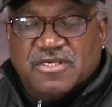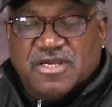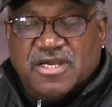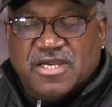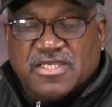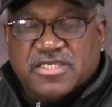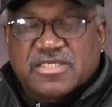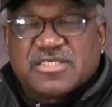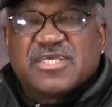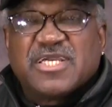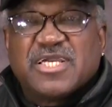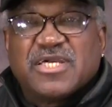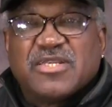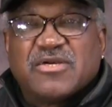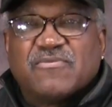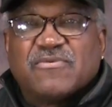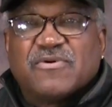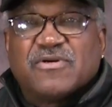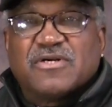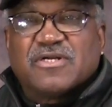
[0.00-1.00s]
I guess
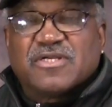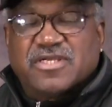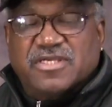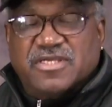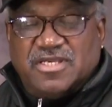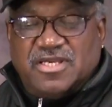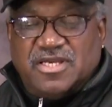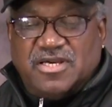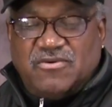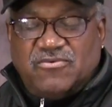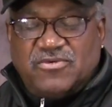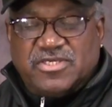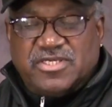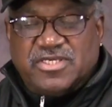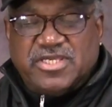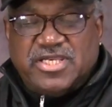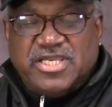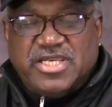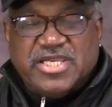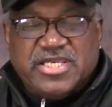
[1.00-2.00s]
I will
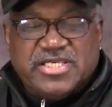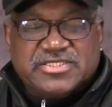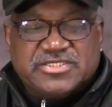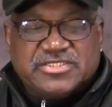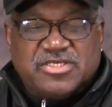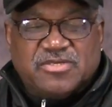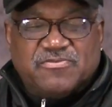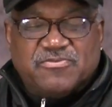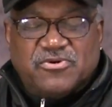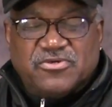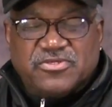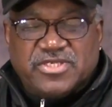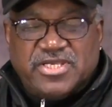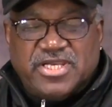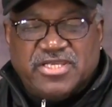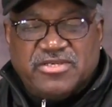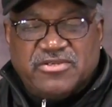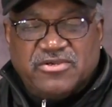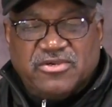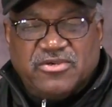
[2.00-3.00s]
get a heads up on
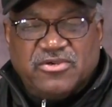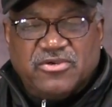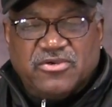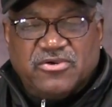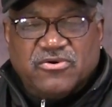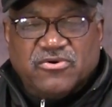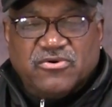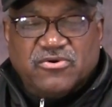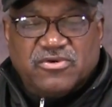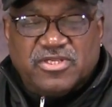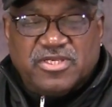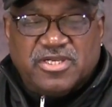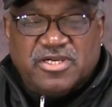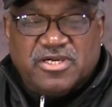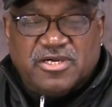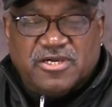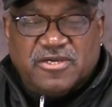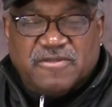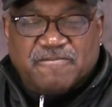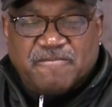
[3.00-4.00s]
that early
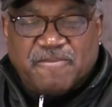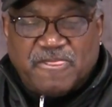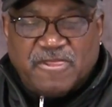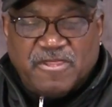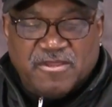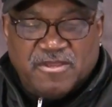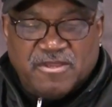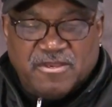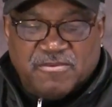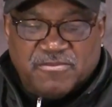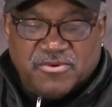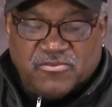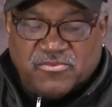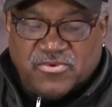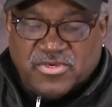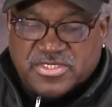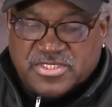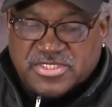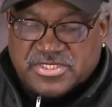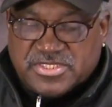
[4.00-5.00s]
on. But
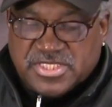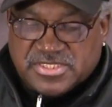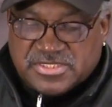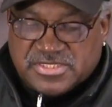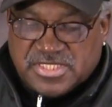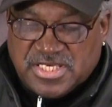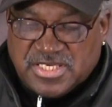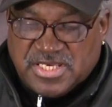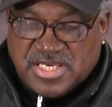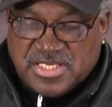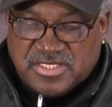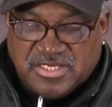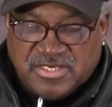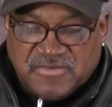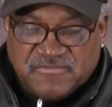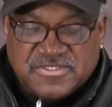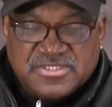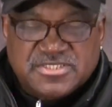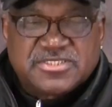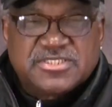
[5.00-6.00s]
one of the things I
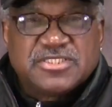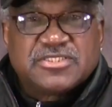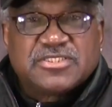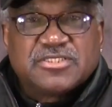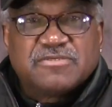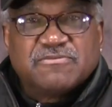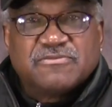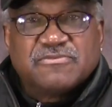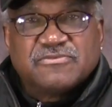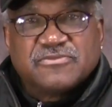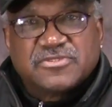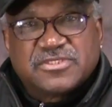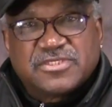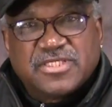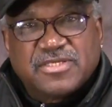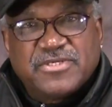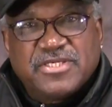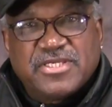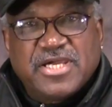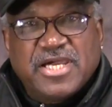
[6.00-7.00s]
love this system,
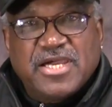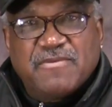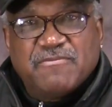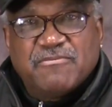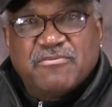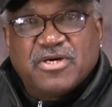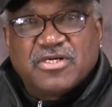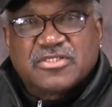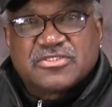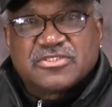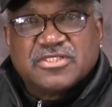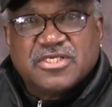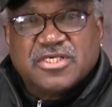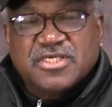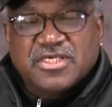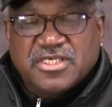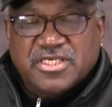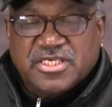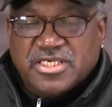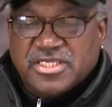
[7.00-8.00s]
79 bucks.
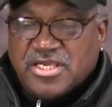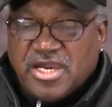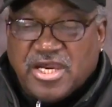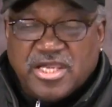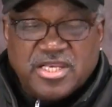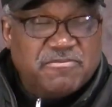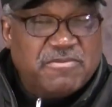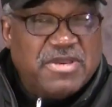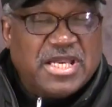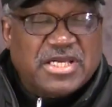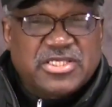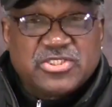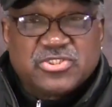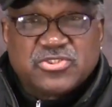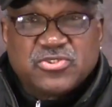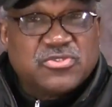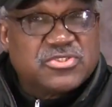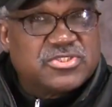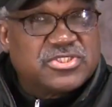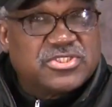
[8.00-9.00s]
It automatically
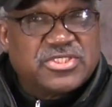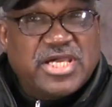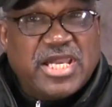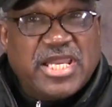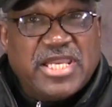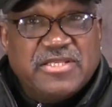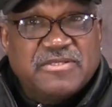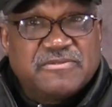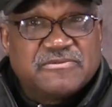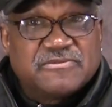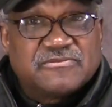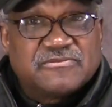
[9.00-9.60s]
turns to night